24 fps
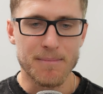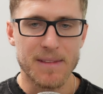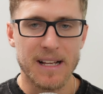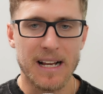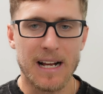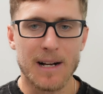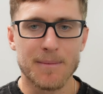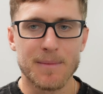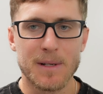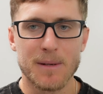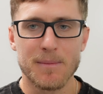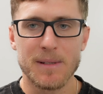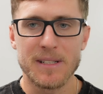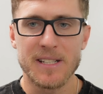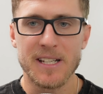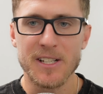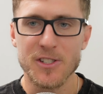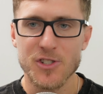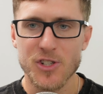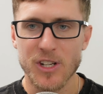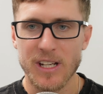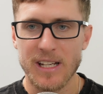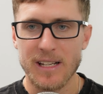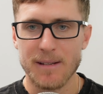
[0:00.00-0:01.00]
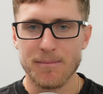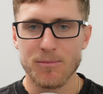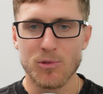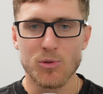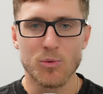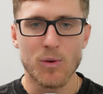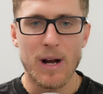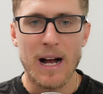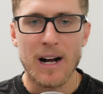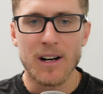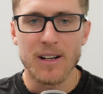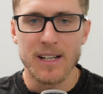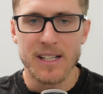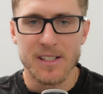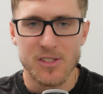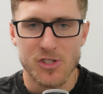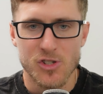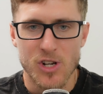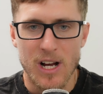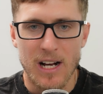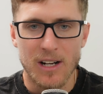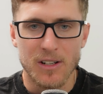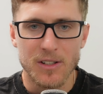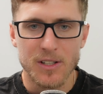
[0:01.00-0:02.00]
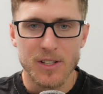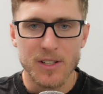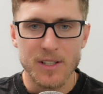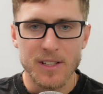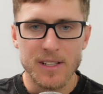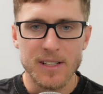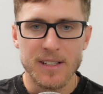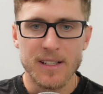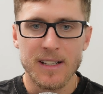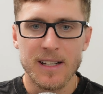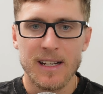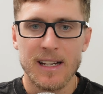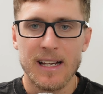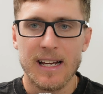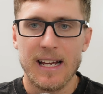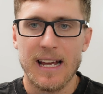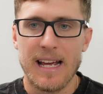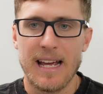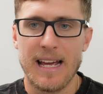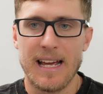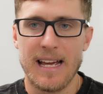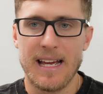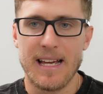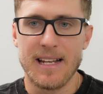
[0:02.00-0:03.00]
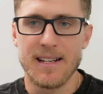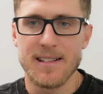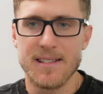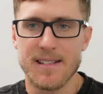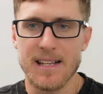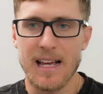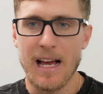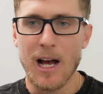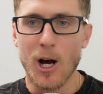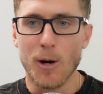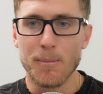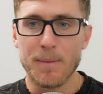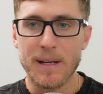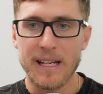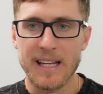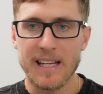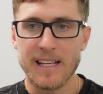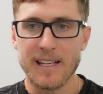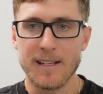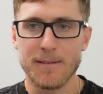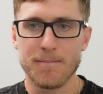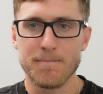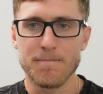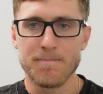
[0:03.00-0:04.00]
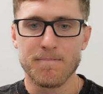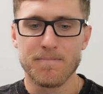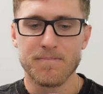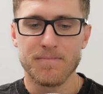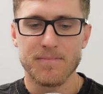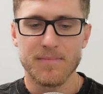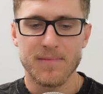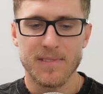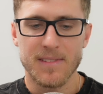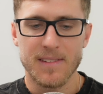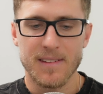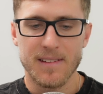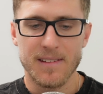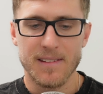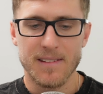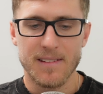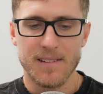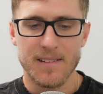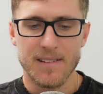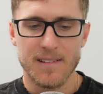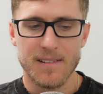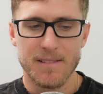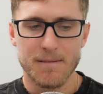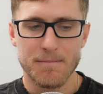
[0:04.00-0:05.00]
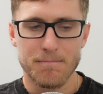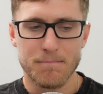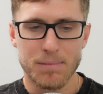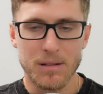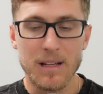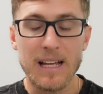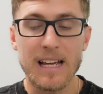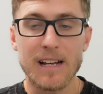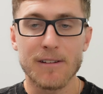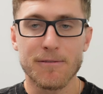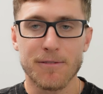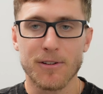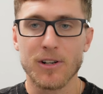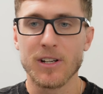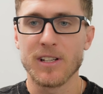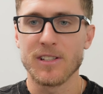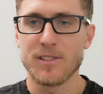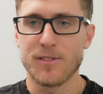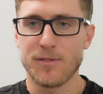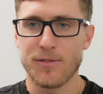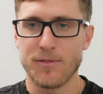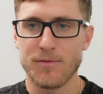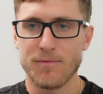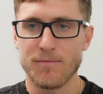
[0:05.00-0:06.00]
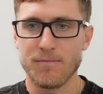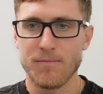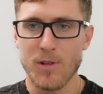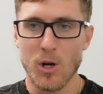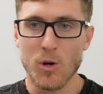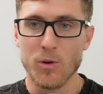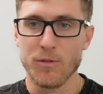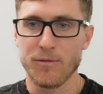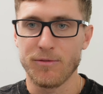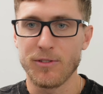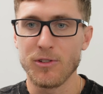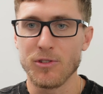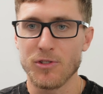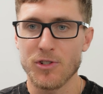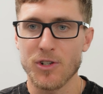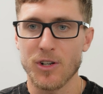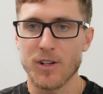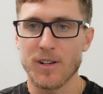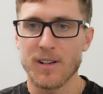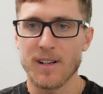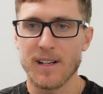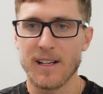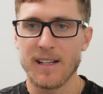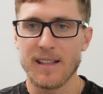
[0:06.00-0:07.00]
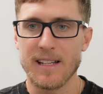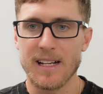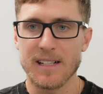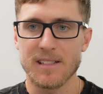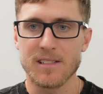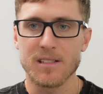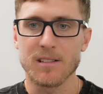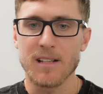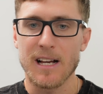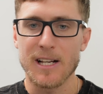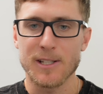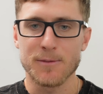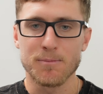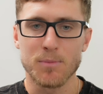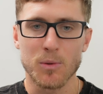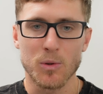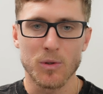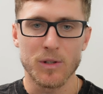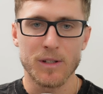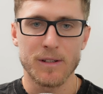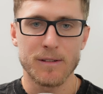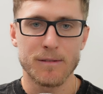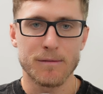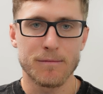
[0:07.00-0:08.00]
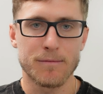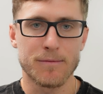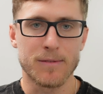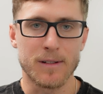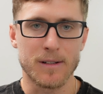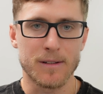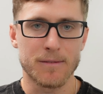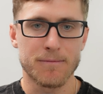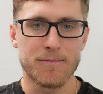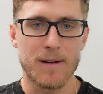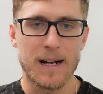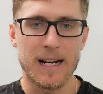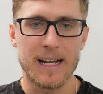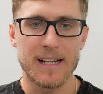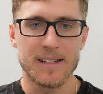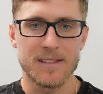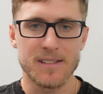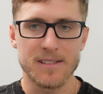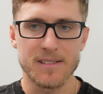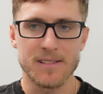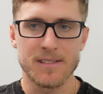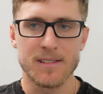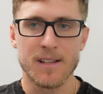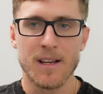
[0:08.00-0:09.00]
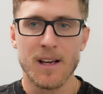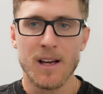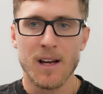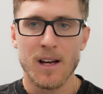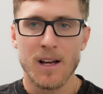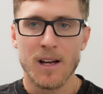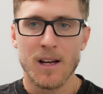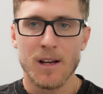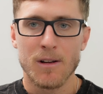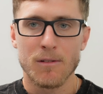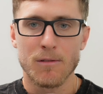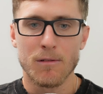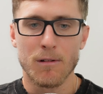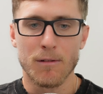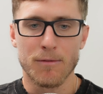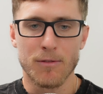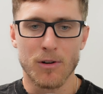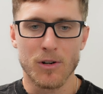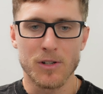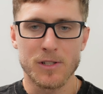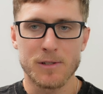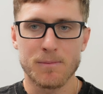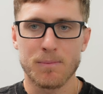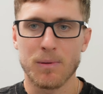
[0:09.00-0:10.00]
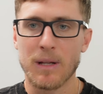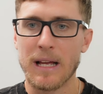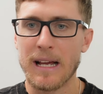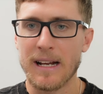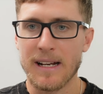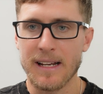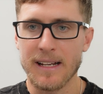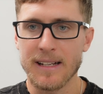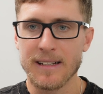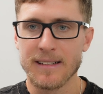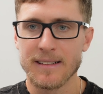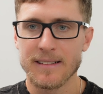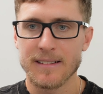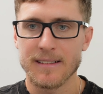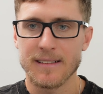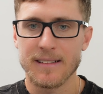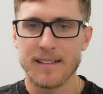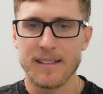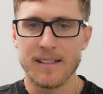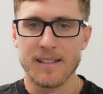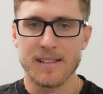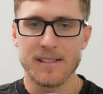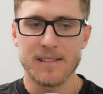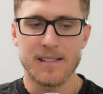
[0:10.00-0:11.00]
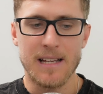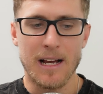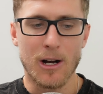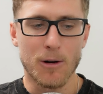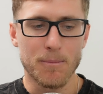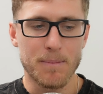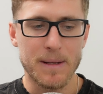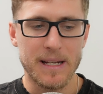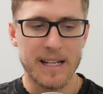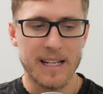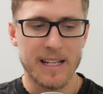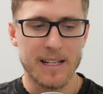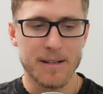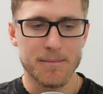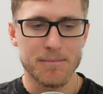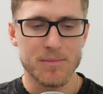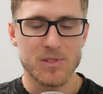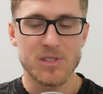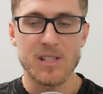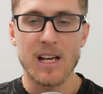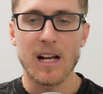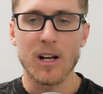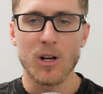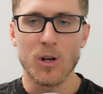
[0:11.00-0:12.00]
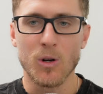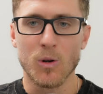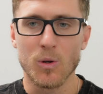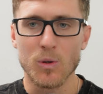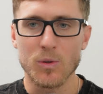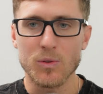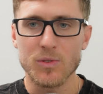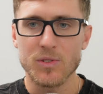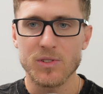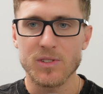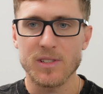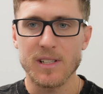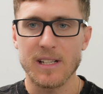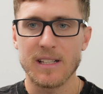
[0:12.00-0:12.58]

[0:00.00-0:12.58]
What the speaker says: I'm going to be teaching him throughout his childhood and helping him plan for his own future. And that's the last bullet for finances. Reverse planning is helping him set goals.